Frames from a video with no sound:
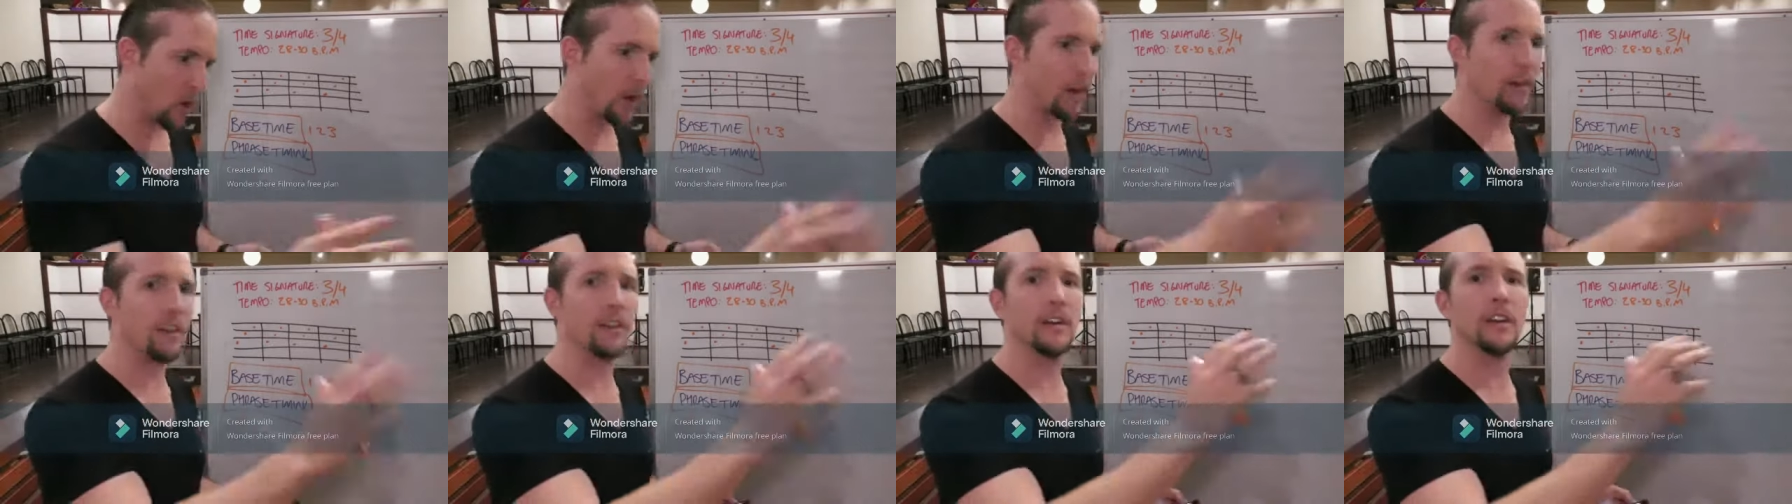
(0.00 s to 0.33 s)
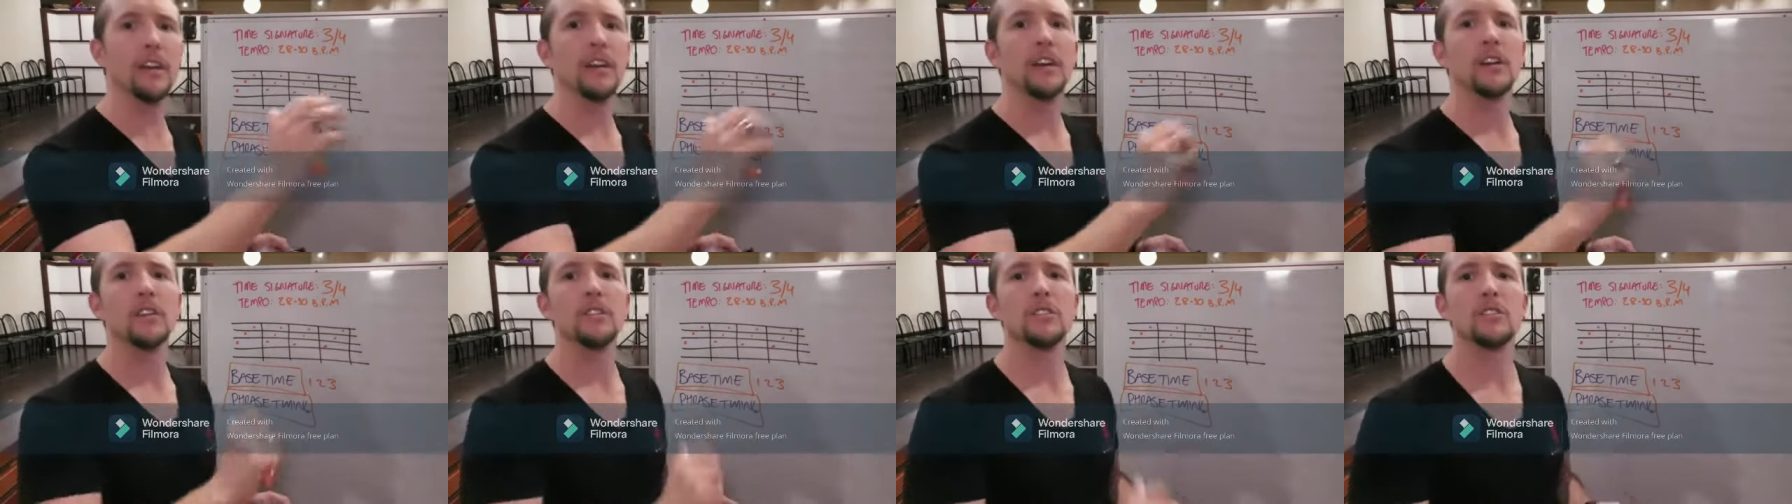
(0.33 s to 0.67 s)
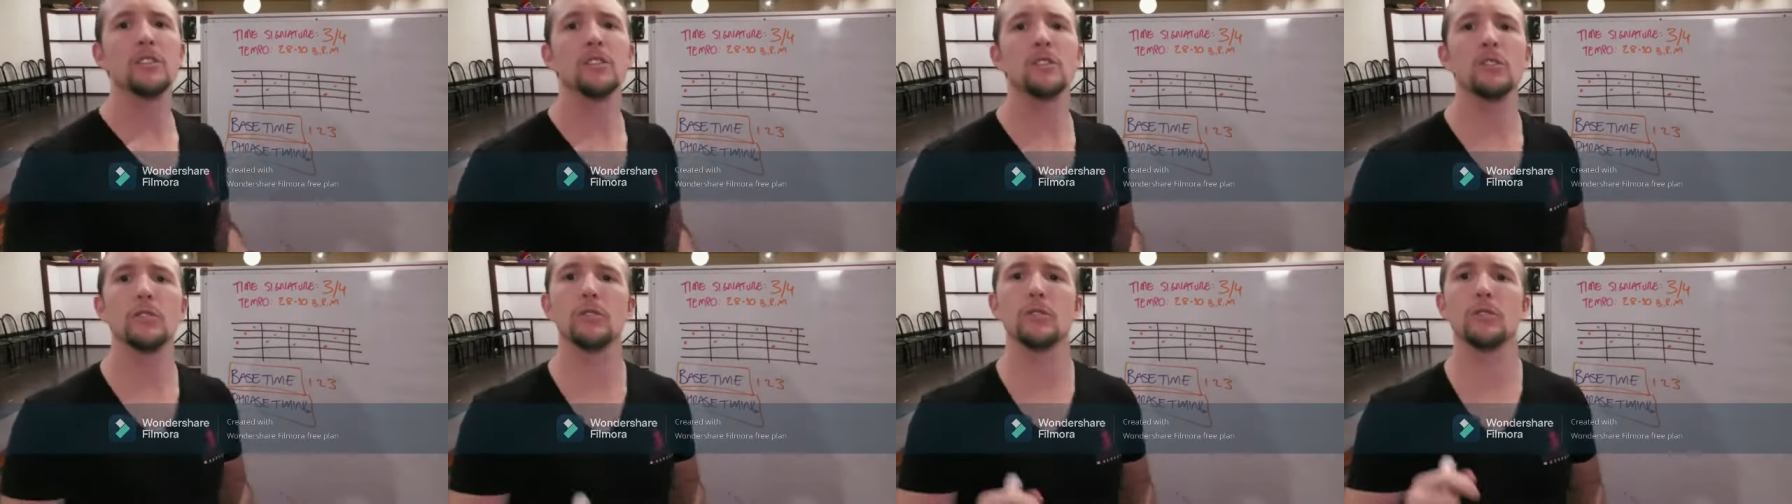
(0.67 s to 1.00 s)
1,
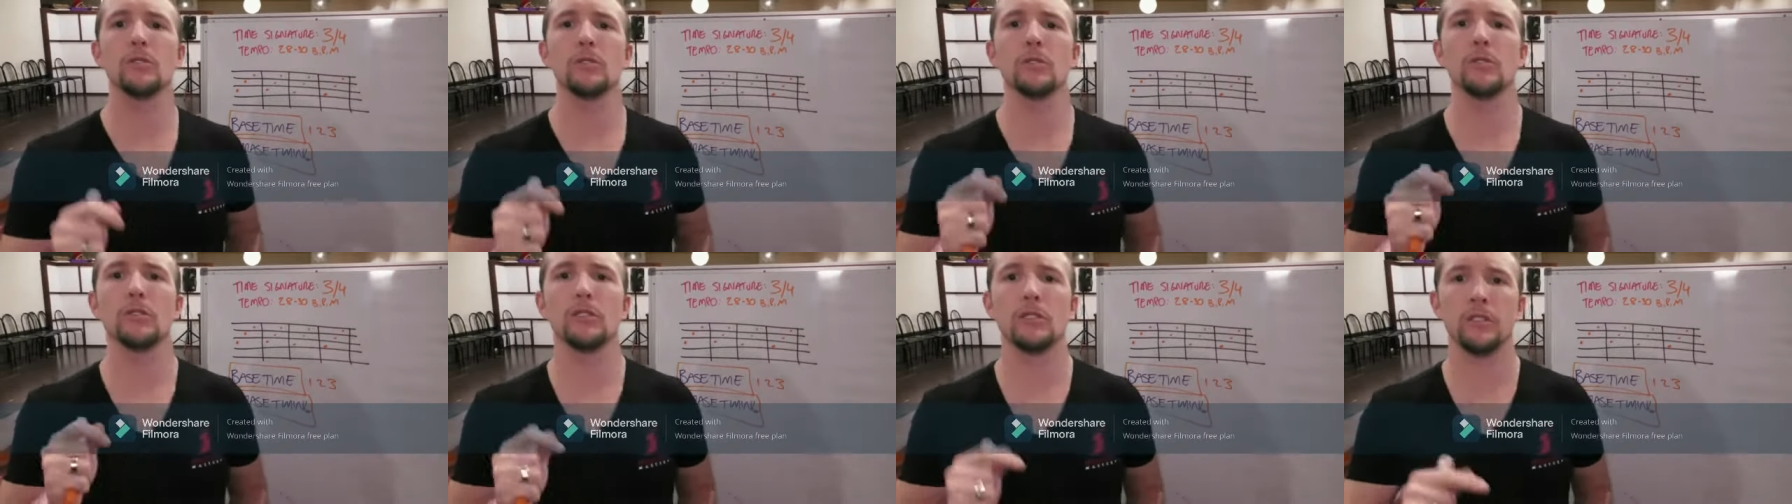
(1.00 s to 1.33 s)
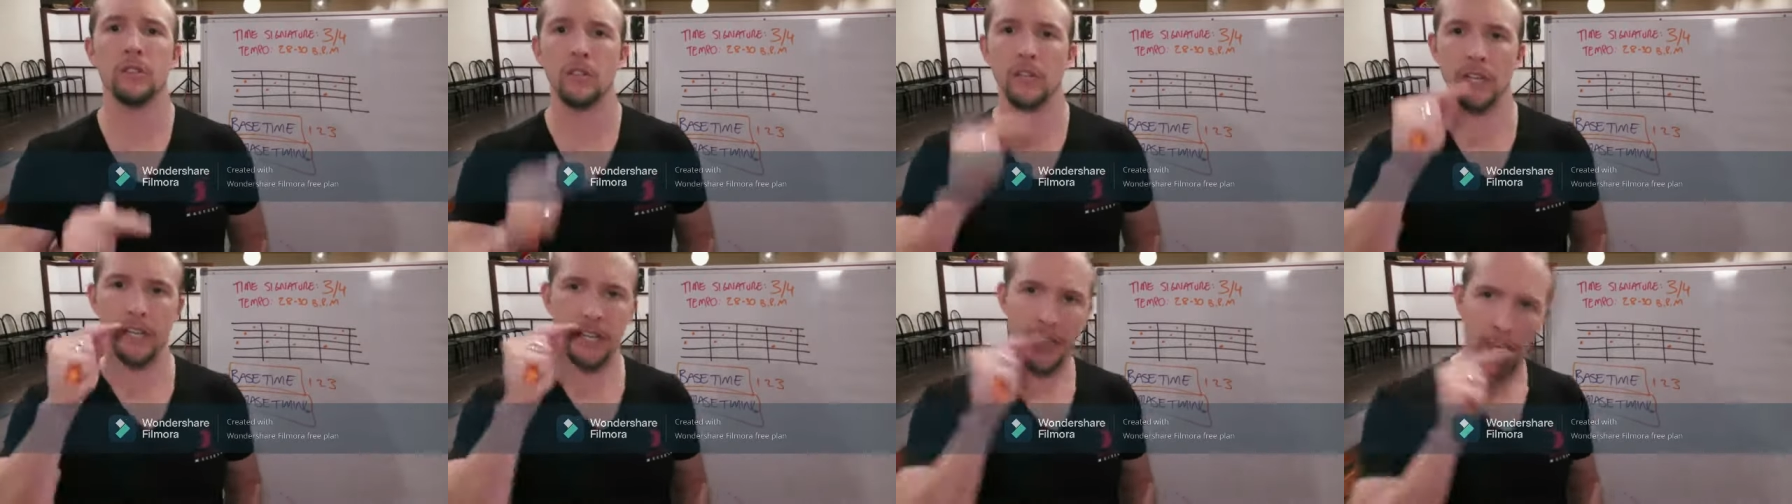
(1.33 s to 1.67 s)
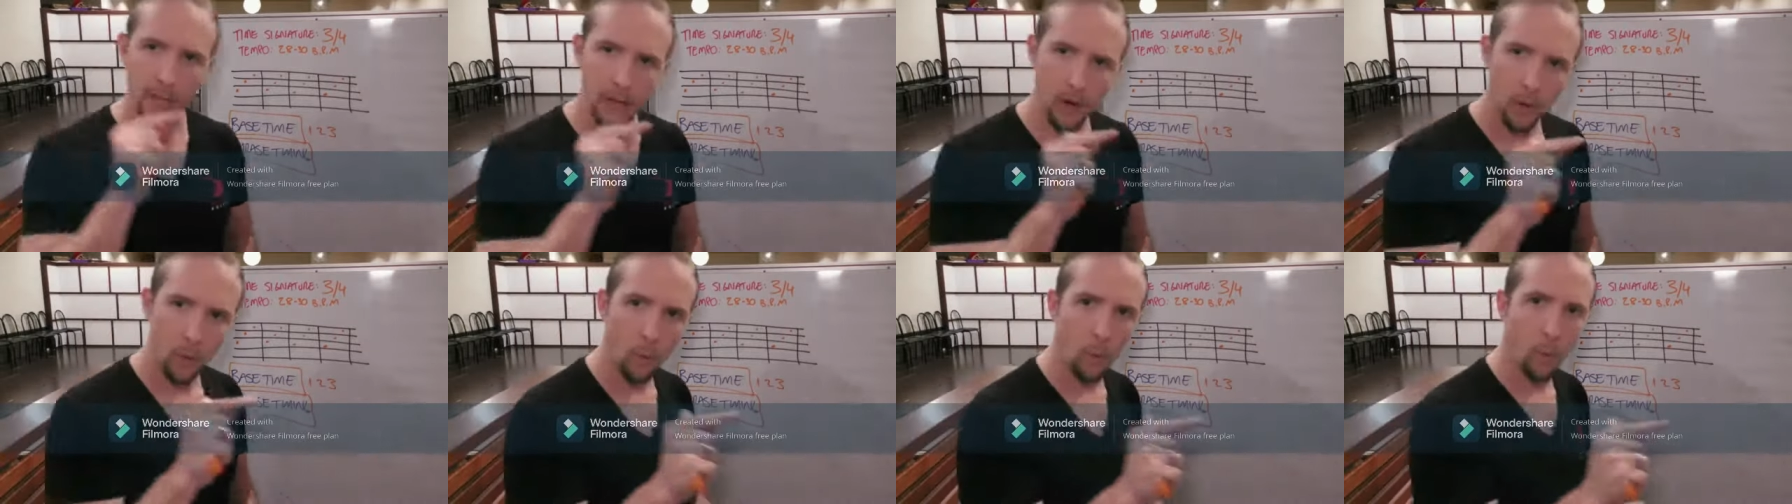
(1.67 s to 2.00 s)
2,
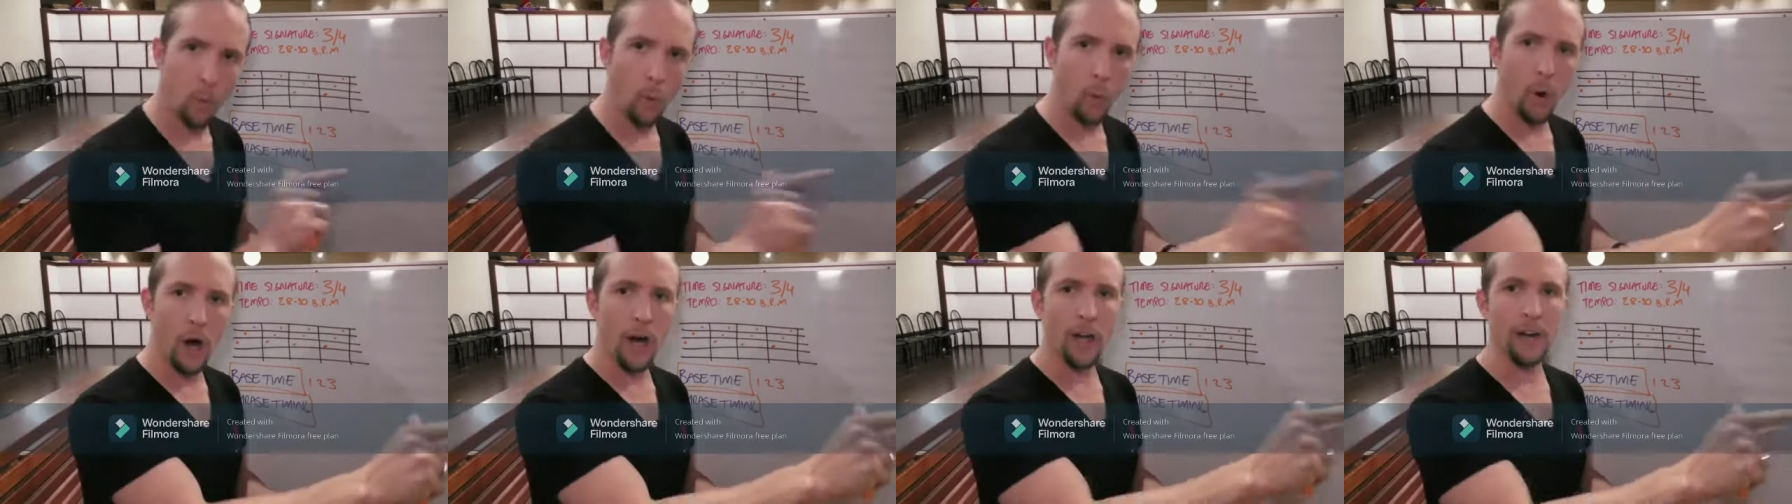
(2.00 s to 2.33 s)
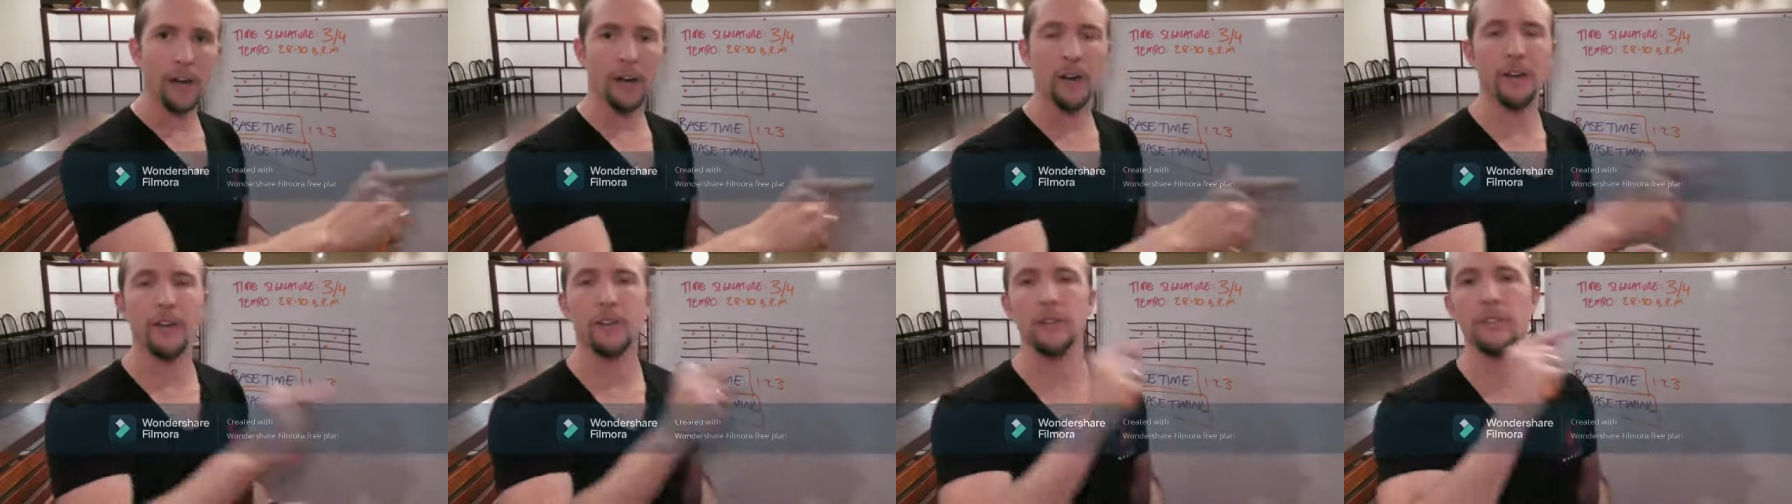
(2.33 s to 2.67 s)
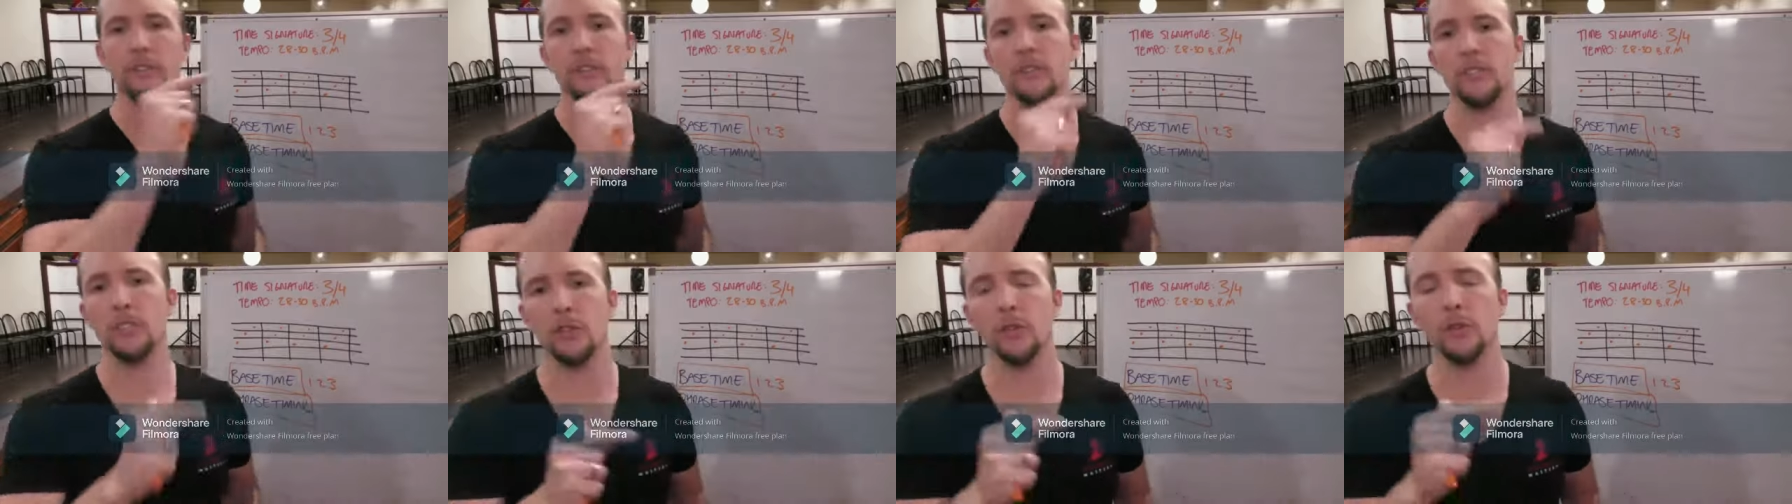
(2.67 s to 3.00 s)
3.
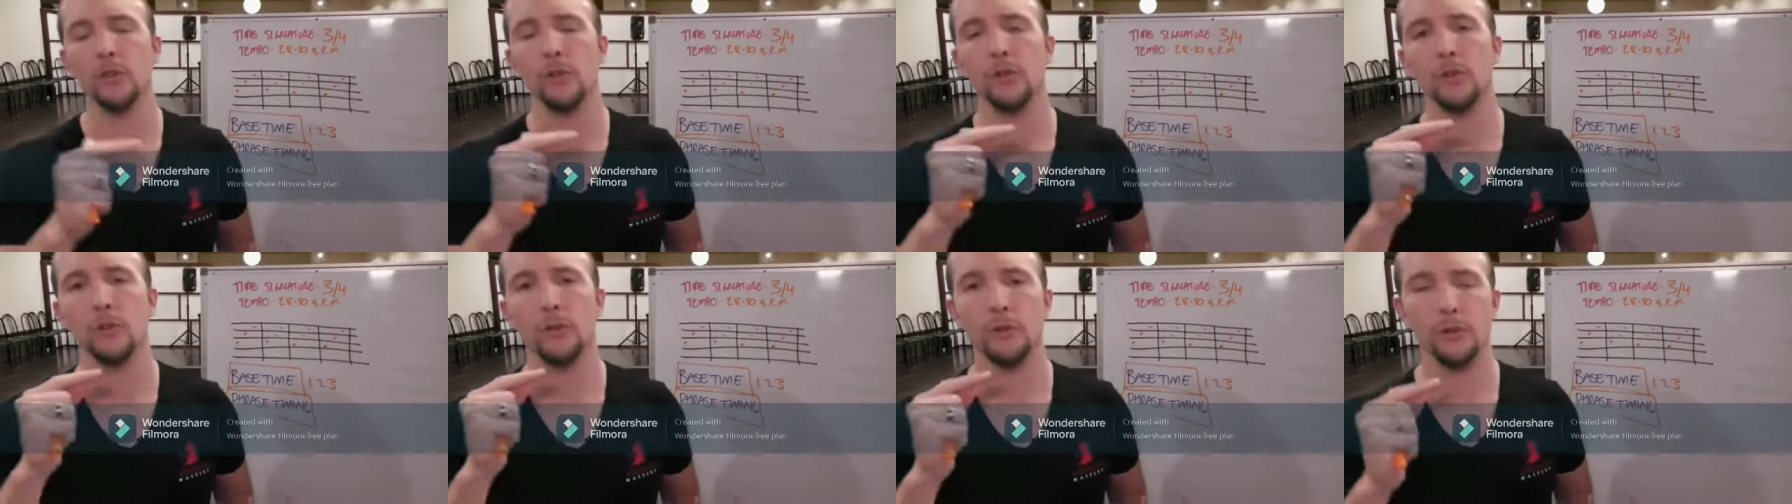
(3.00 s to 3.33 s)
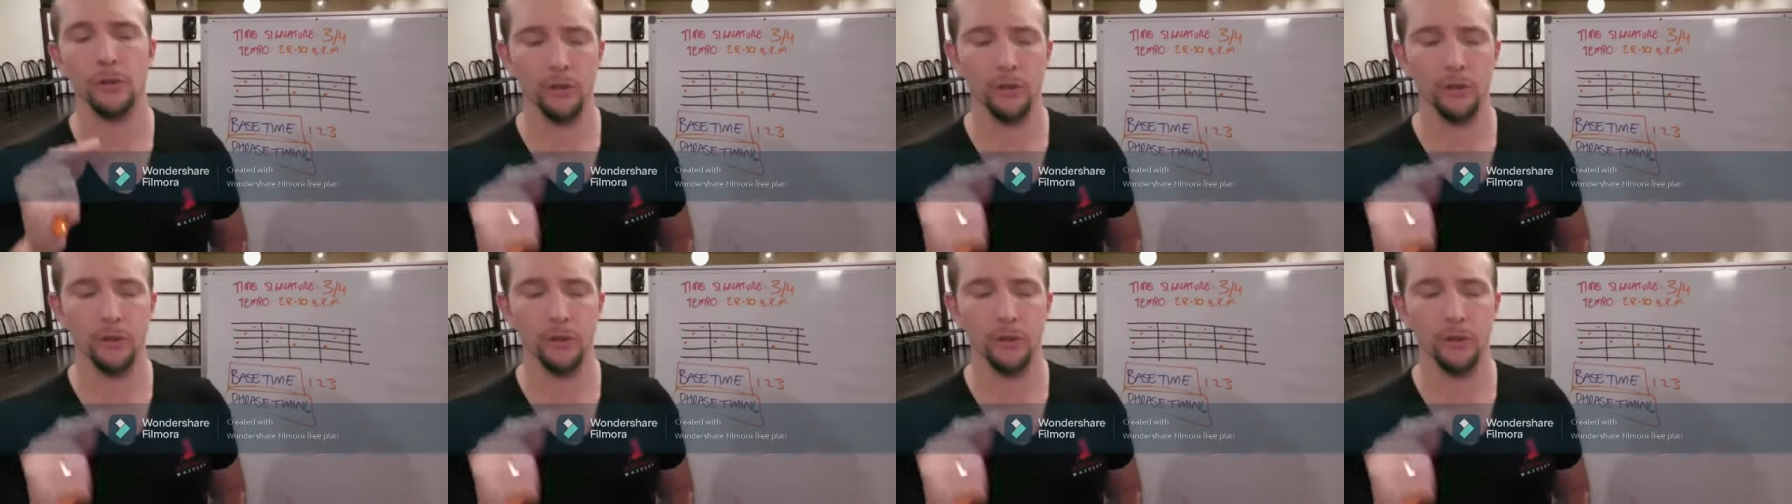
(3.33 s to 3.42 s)
1, 2,